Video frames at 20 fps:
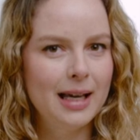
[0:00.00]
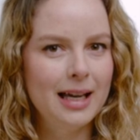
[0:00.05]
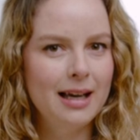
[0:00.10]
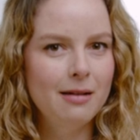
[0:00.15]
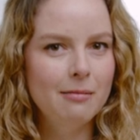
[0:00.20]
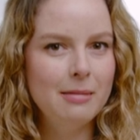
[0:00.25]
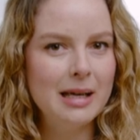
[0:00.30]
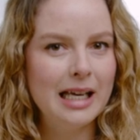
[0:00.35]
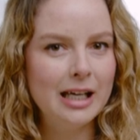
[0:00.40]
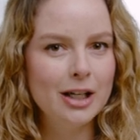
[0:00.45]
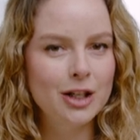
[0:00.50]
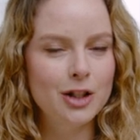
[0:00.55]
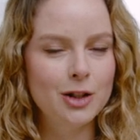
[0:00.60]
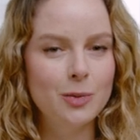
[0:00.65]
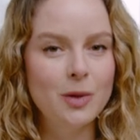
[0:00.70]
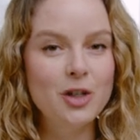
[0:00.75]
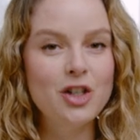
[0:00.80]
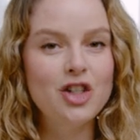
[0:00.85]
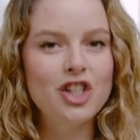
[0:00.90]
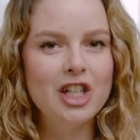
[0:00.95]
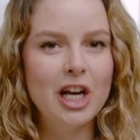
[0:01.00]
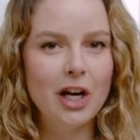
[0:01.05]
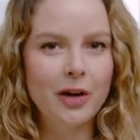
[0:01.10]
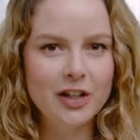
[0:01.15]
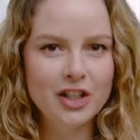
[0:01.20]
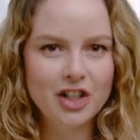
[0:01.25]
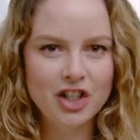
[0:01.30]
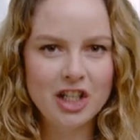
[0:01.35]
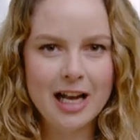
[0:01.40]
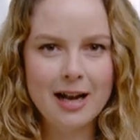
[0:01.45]
because we
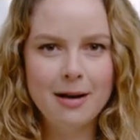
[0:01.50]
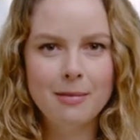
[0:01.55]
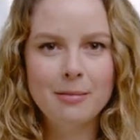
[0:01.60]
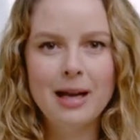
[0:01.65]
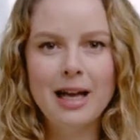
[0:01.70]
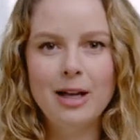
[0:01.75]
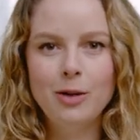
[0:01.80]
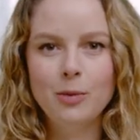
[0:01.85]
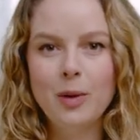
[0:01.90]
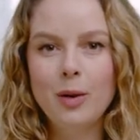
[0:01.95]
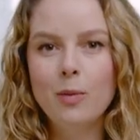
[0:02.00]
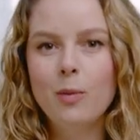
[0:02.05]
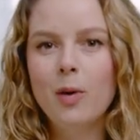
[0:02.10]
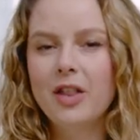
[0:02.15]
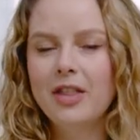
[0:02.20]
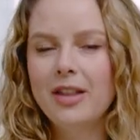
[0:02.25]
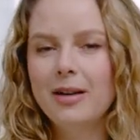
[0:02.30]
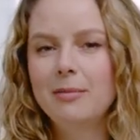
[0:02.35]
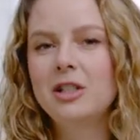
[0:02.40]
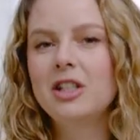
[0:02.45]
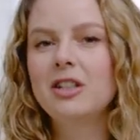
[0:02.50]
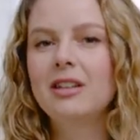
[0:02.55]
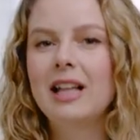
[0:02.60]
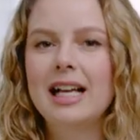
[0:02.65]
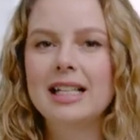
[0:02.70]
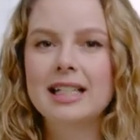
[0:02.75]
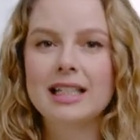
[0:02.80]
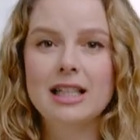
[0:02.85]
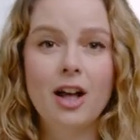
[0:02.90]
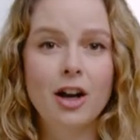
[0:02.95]
cherish them and we want them to
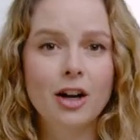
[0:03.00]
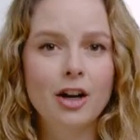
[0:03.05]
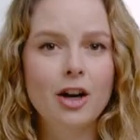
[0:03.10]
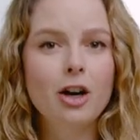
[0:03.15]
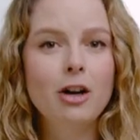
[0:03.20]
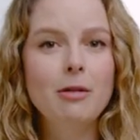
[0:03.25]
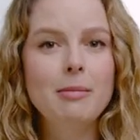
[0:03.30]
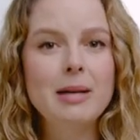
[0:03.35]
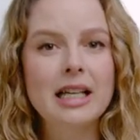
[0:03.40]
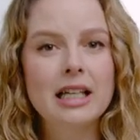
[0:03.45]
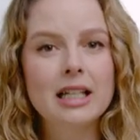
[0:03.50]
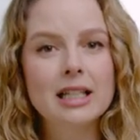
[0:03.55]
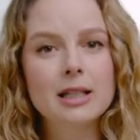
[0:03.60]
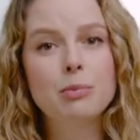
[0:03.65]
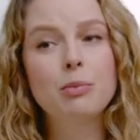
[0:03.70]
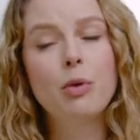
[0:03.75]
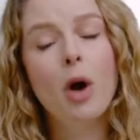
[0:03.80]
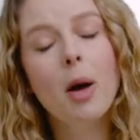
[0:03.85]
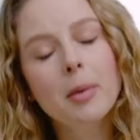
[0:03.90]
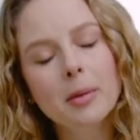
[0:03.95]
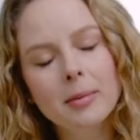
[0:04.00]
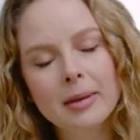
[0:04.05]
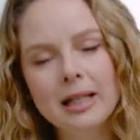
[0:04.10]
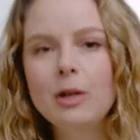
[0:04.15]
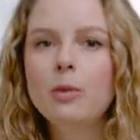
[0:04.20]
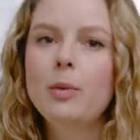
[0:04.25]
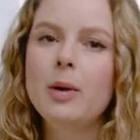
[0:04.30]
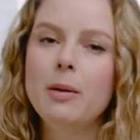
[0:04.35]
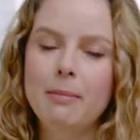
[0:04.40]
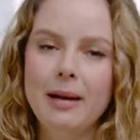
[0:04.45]
last longer because probably
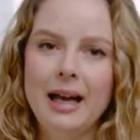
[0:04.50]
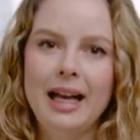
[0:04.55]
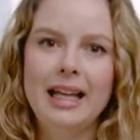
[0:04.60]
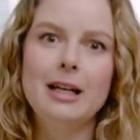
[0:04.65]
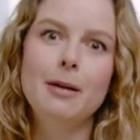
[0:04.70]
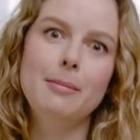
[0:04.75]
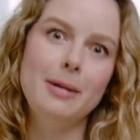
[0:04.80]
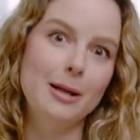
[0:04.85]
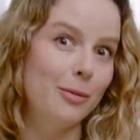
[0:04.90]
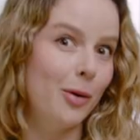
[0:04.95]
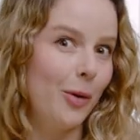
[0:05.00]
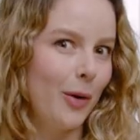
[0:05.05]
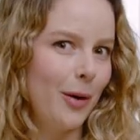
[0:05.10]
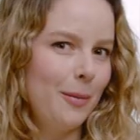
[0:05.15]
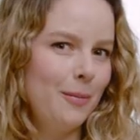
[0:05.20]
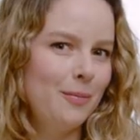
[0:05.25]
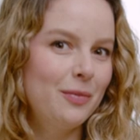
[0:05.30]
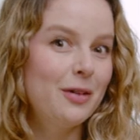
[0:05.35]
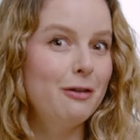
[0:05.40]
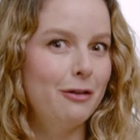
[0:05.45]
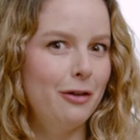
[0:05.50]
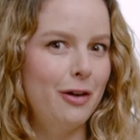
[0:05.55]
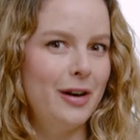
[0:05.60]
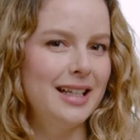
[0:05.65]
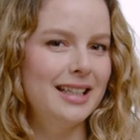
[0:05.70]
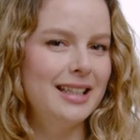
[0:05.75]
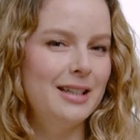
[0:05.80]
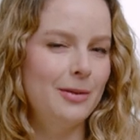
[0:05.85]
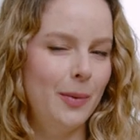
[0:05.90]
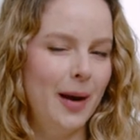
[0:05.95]
we paid a bit more for
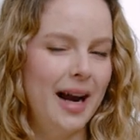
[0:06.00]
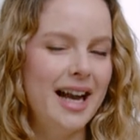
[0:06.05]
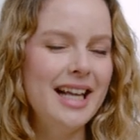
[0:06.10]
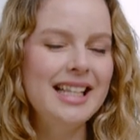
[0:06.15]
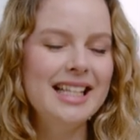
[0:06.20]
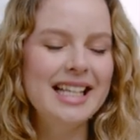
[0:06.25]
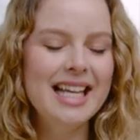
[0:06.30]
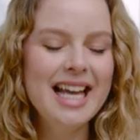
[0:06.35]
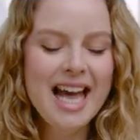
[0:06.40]
it, right?